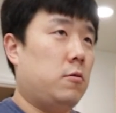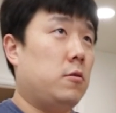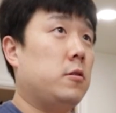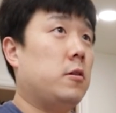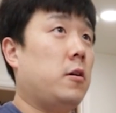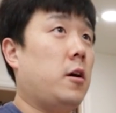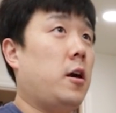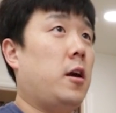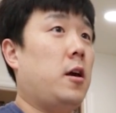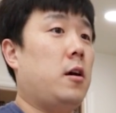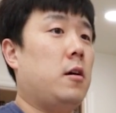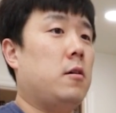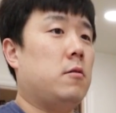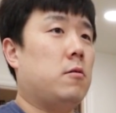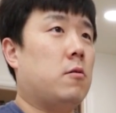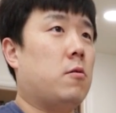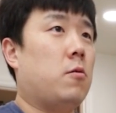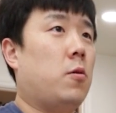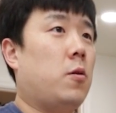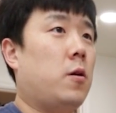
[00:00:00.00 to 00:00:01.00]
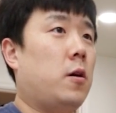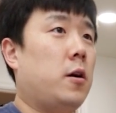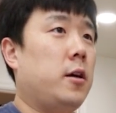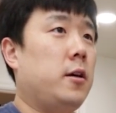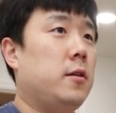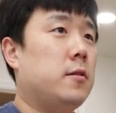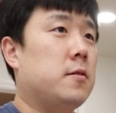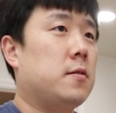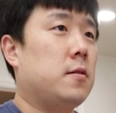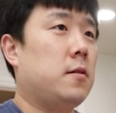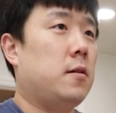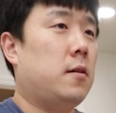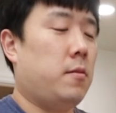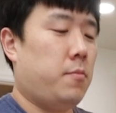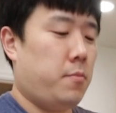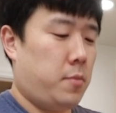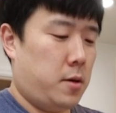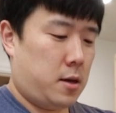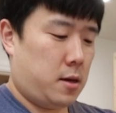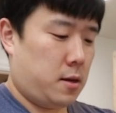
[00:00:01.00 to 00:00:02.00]
lower the angle quite a
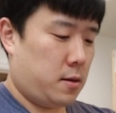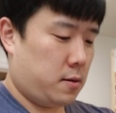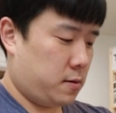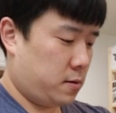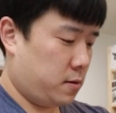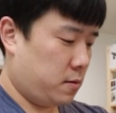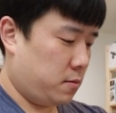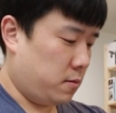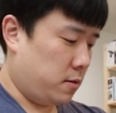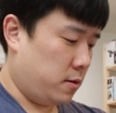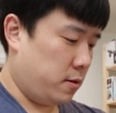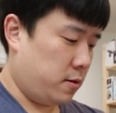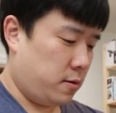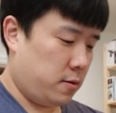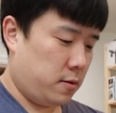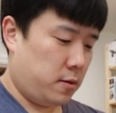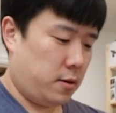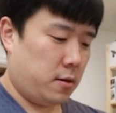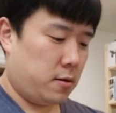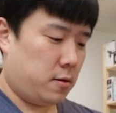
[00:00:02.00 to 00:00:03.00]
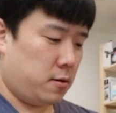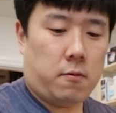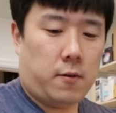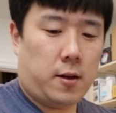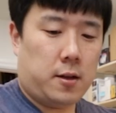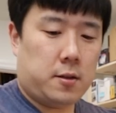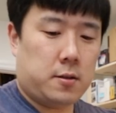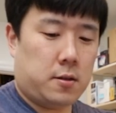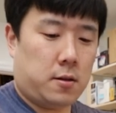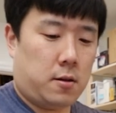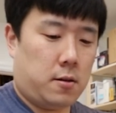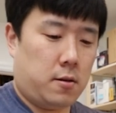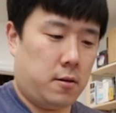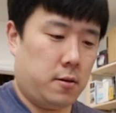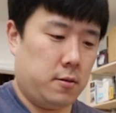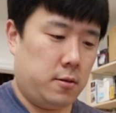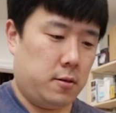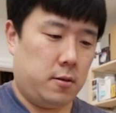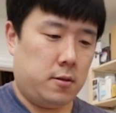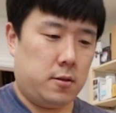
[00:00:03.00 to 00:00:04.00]
bit so that it rests
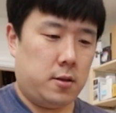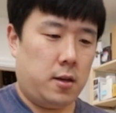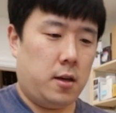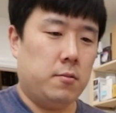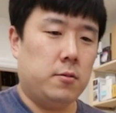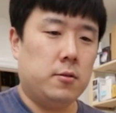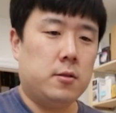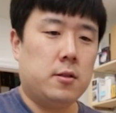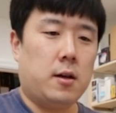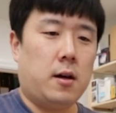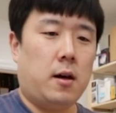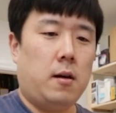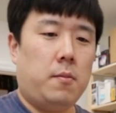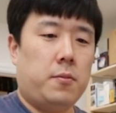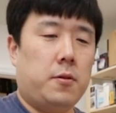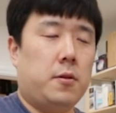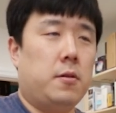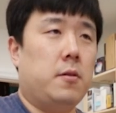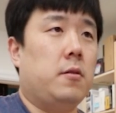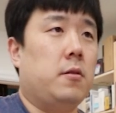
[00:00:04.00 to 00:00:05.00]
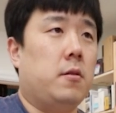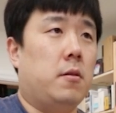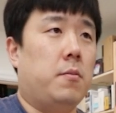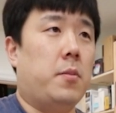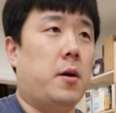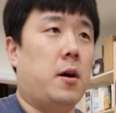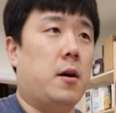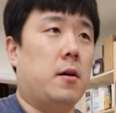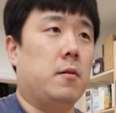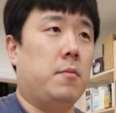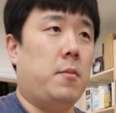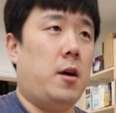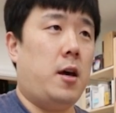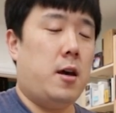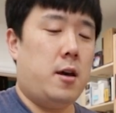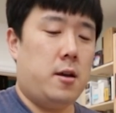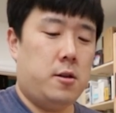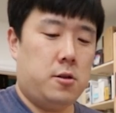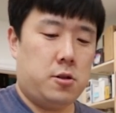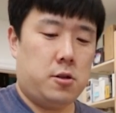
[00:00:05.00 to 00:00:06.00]
on the tabletop, the bottom
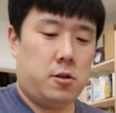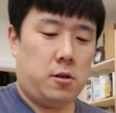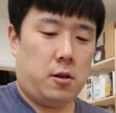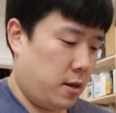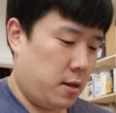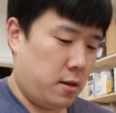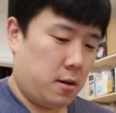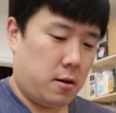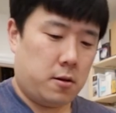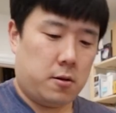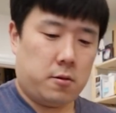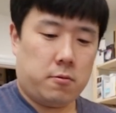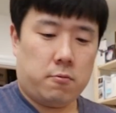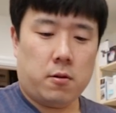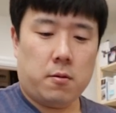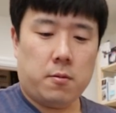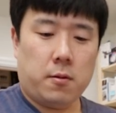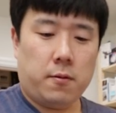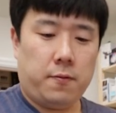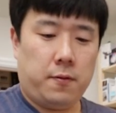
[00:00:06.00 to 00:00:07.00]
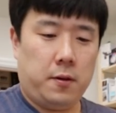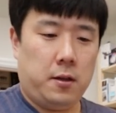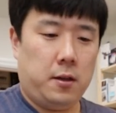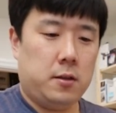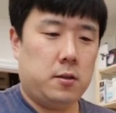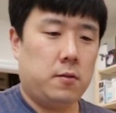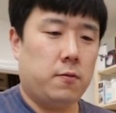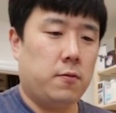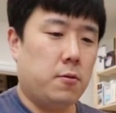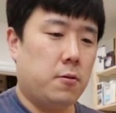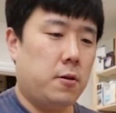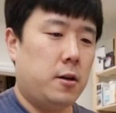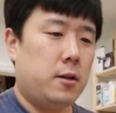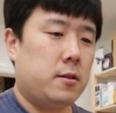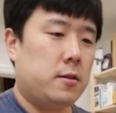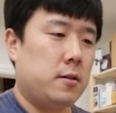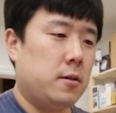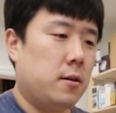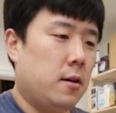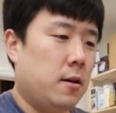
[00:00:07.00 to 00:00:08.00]
edge, and there are rubber feet for
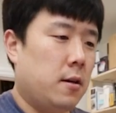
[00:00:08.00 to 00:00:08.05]
it